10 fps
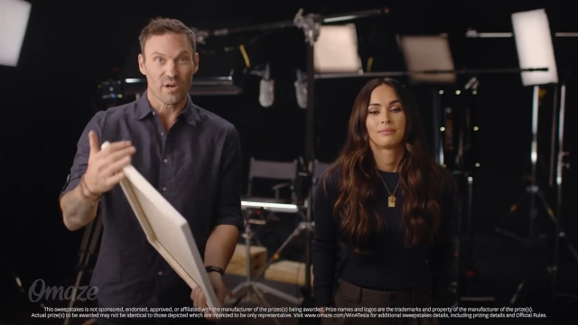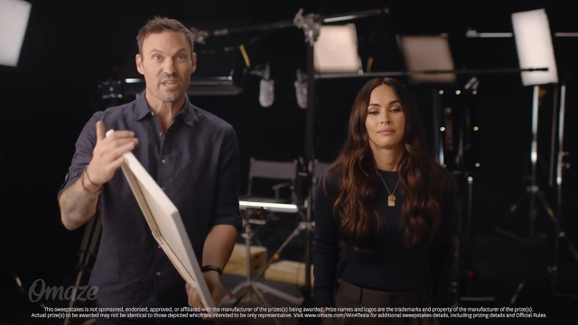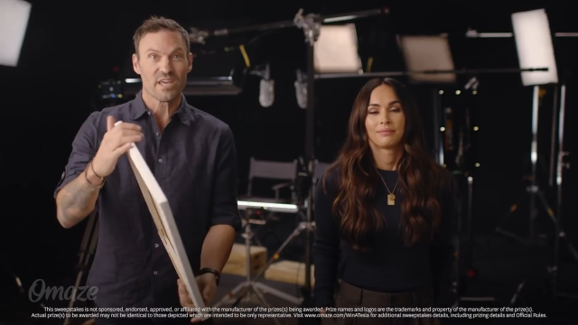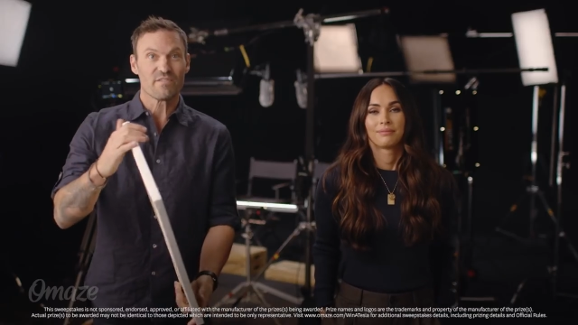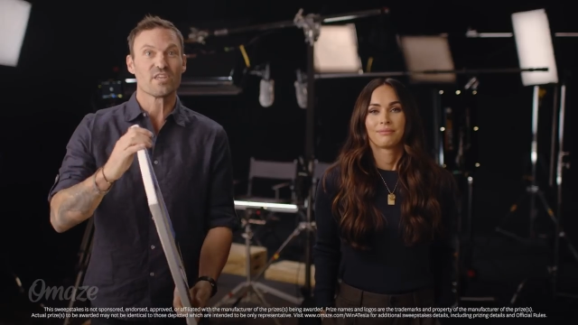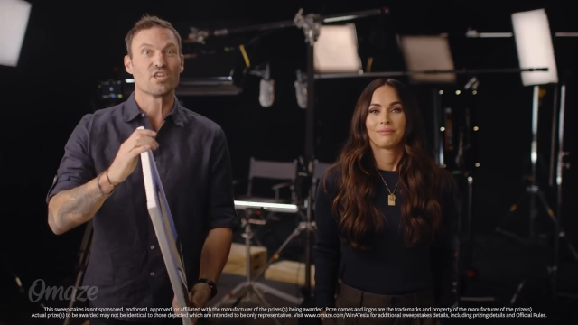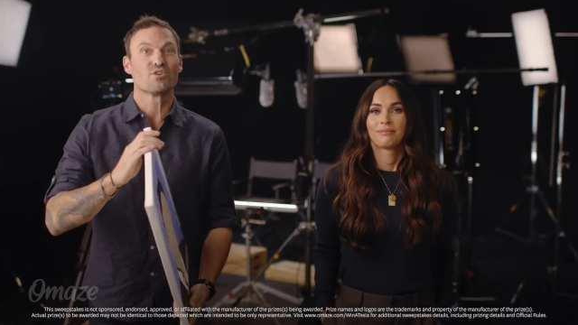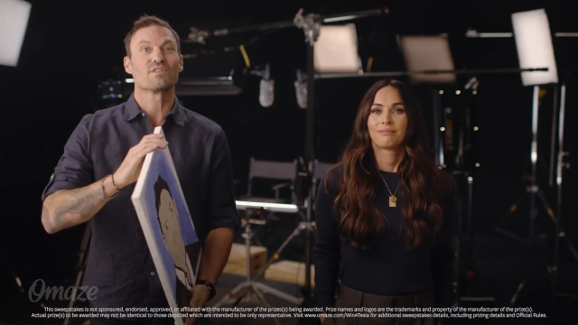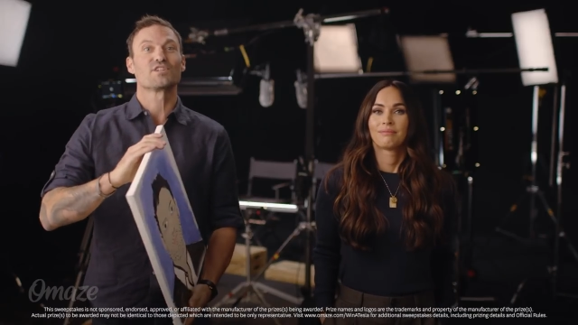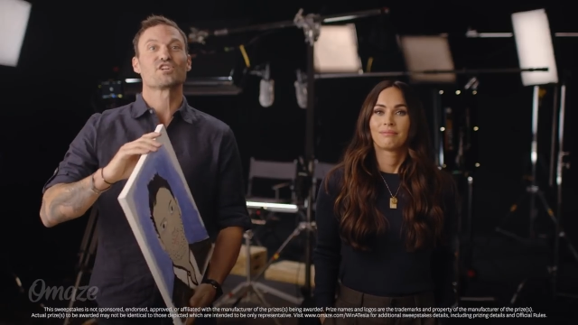Speaker 1: we're giving
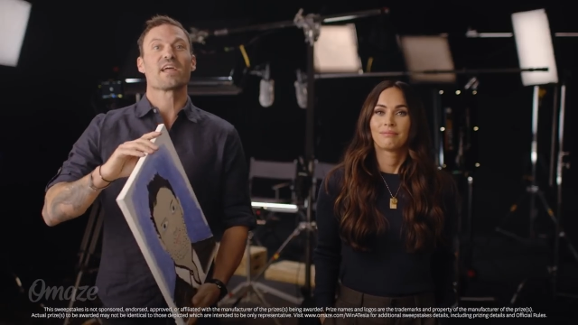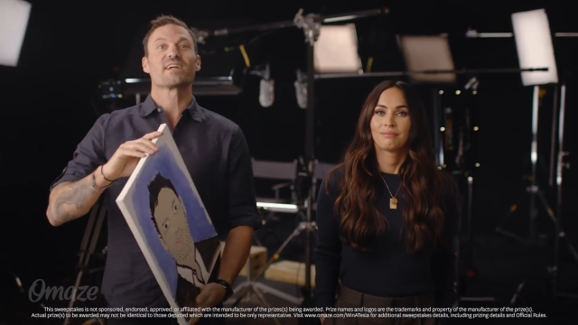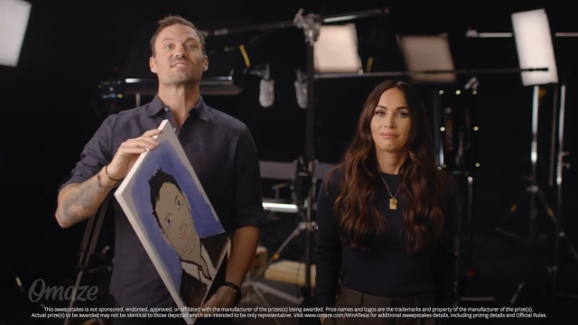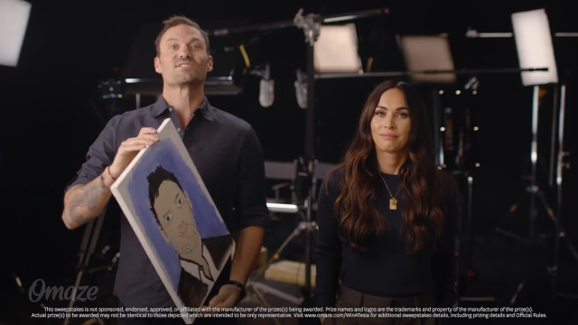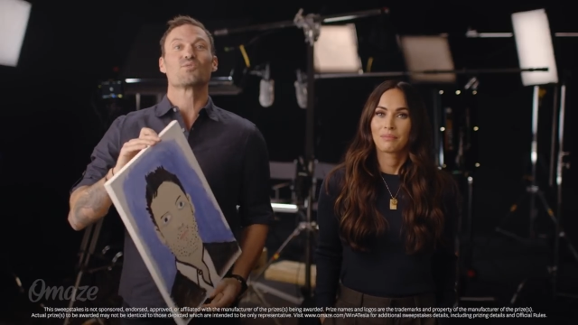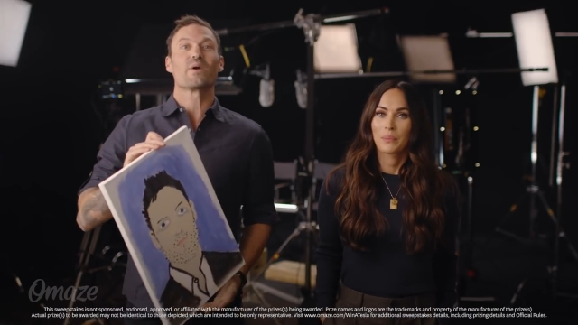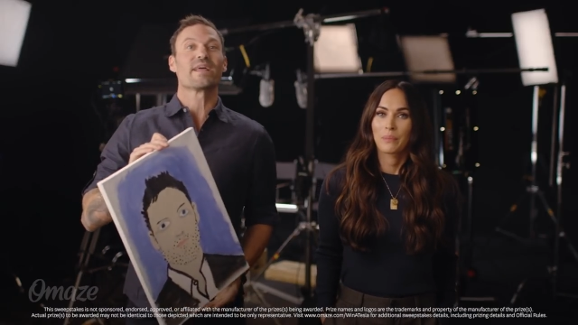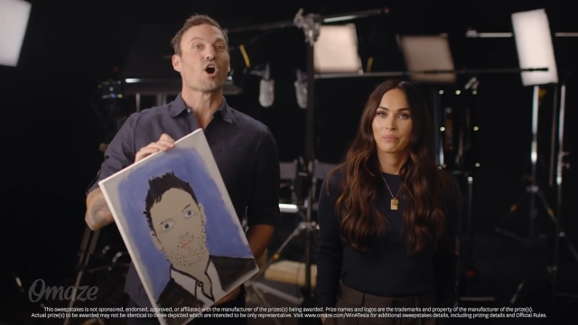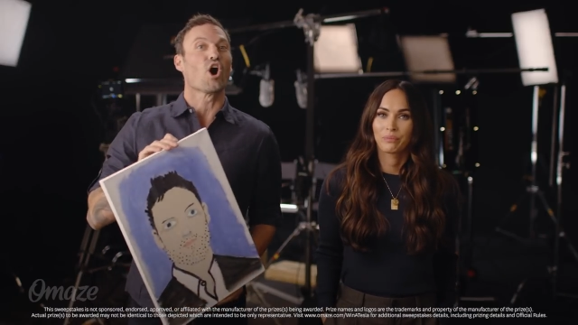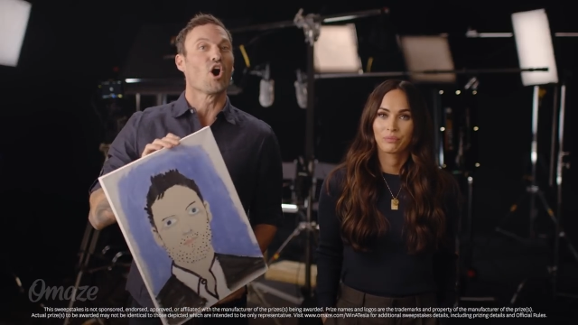you the chance to
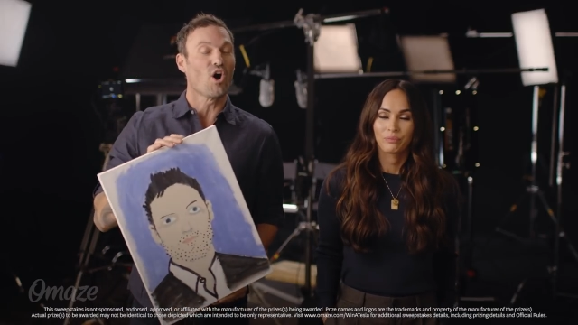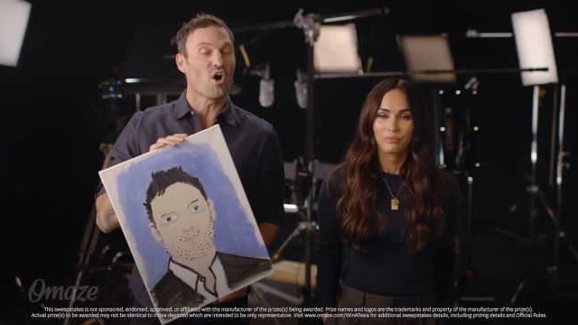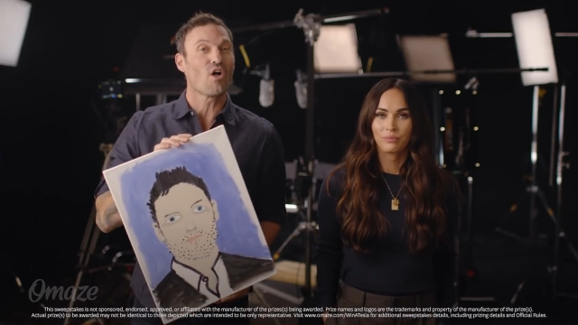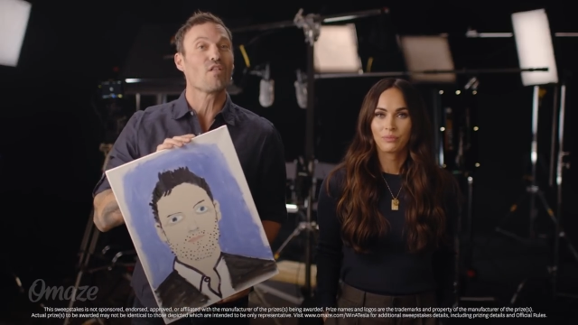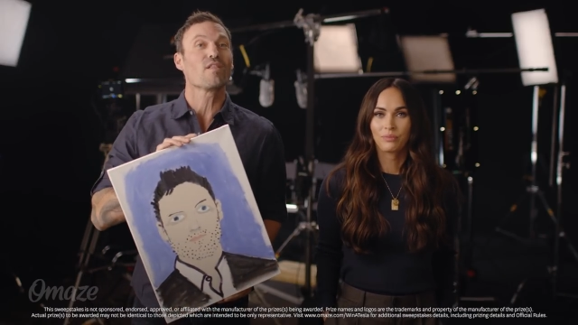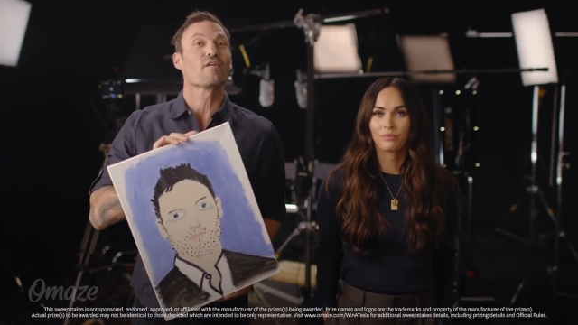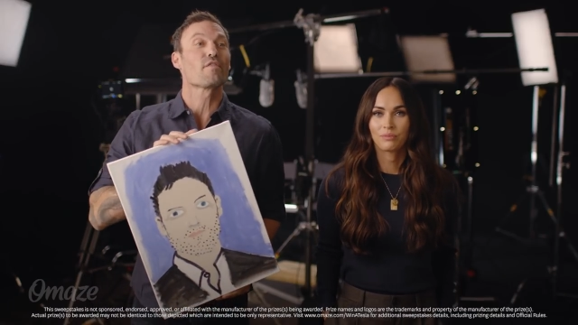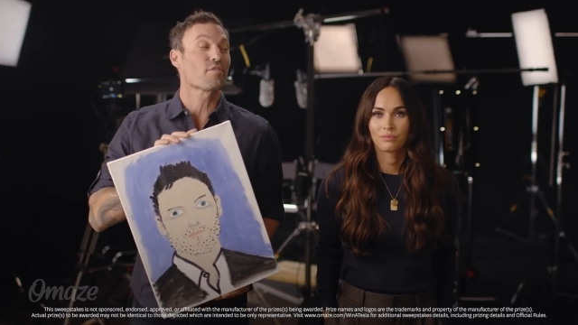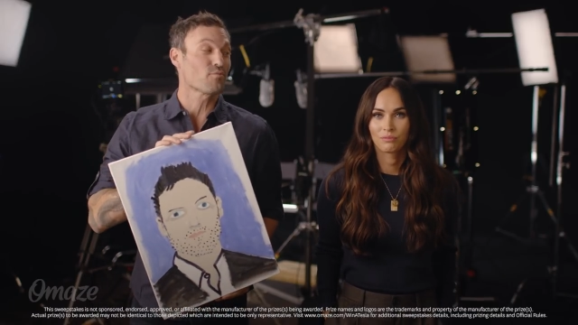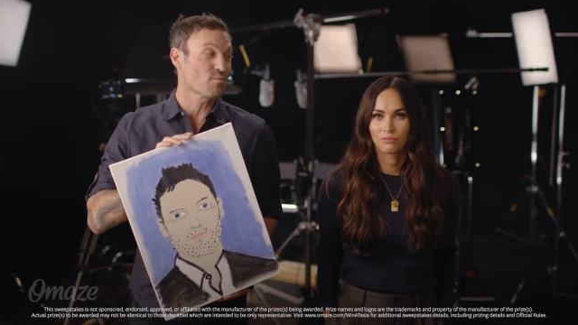win all
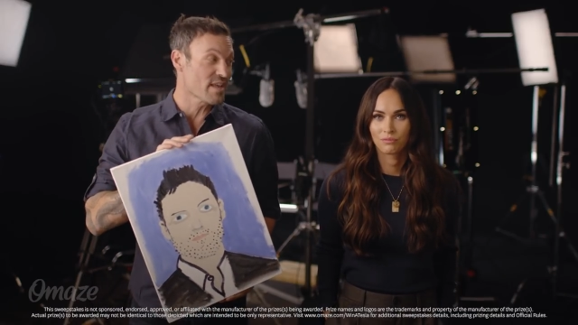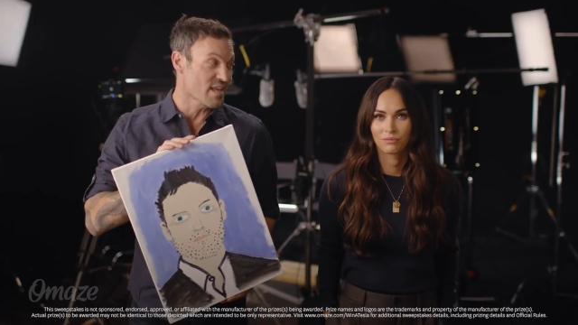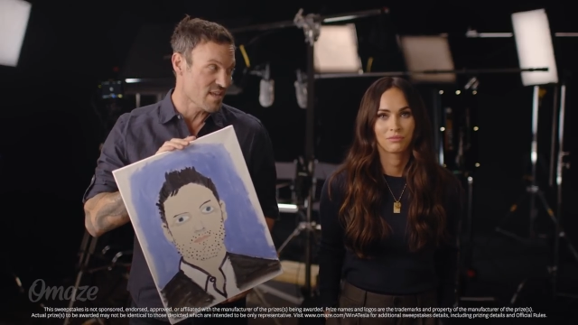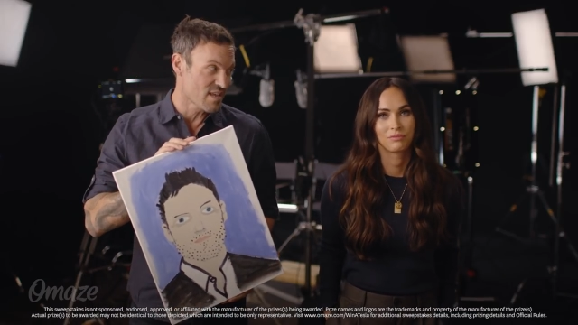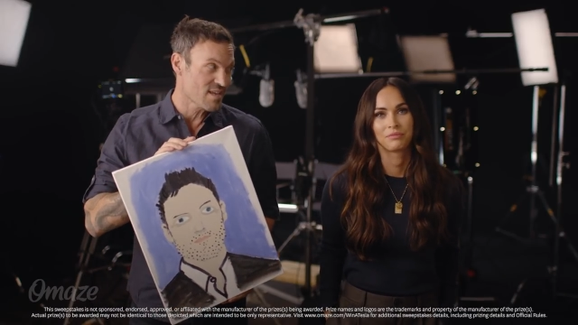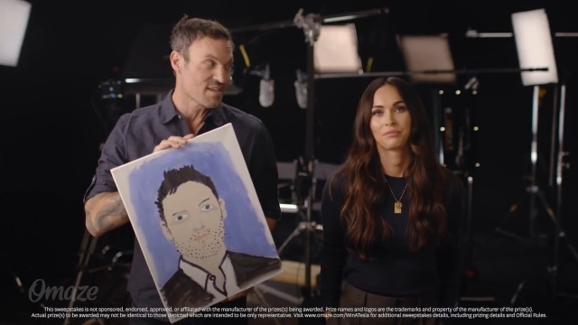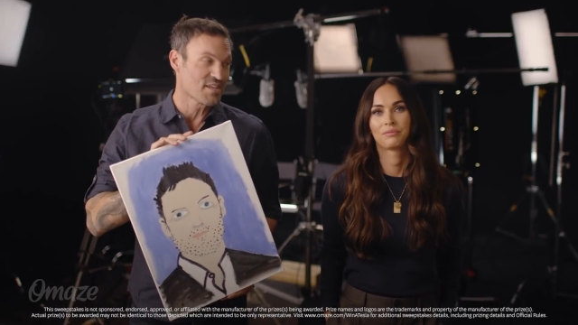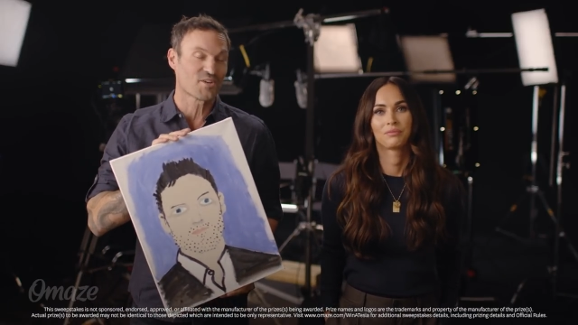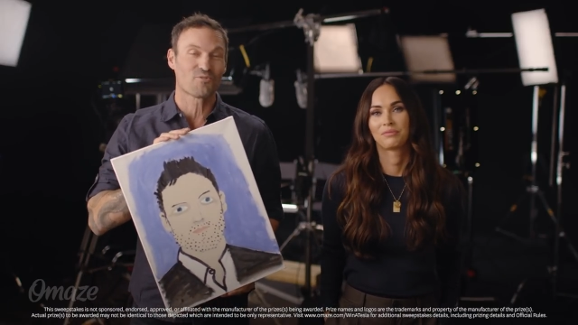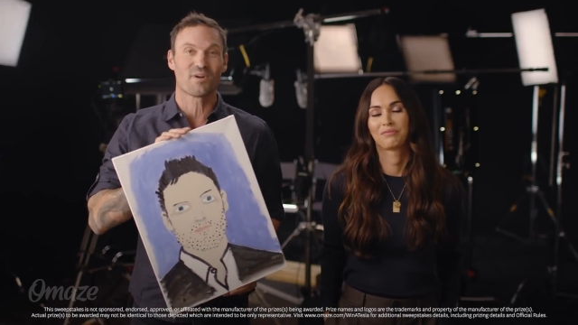three
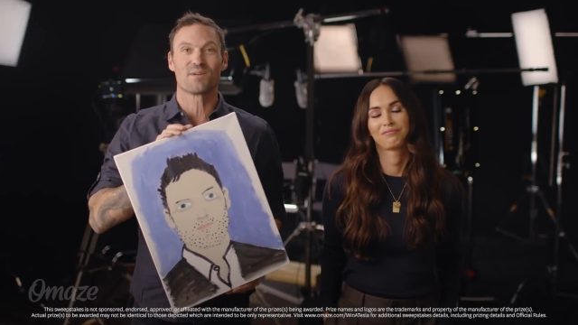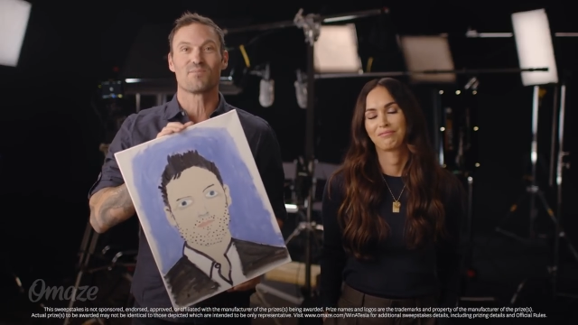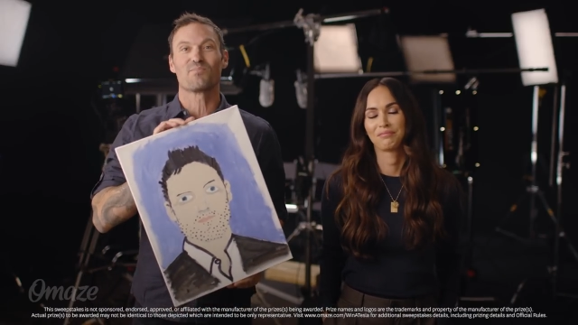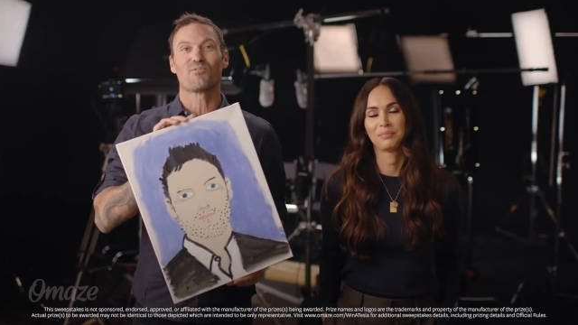incredible